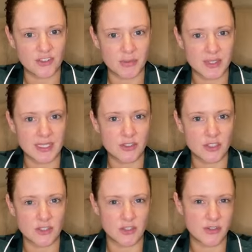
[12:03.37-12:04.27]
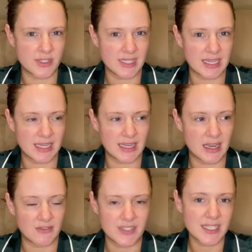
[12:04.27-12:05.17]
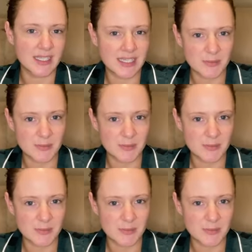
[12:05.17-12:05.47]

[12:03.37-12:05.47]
she would use the fertility